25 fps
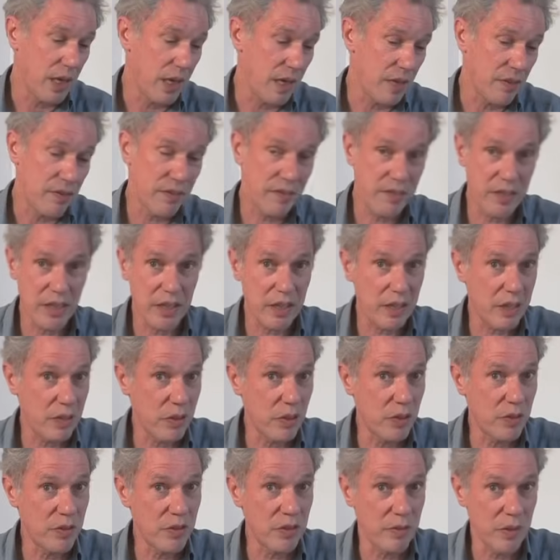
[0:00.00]
Stick
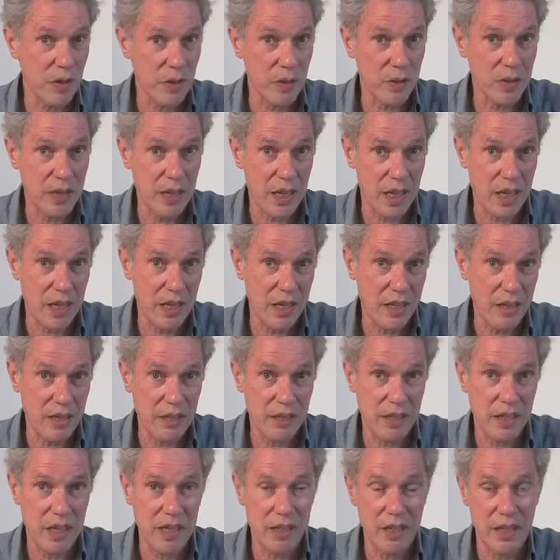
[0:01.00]
glues are okay,
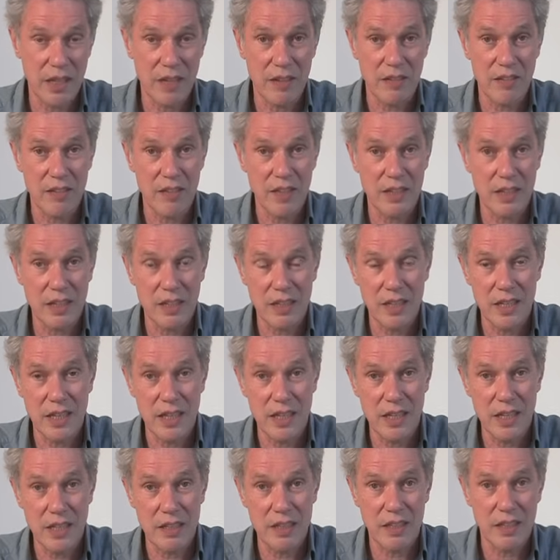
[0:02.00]
they're nice and
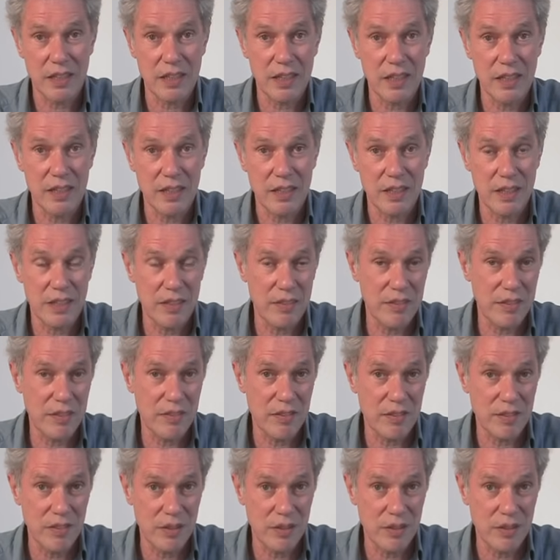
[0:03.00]
clean and easy to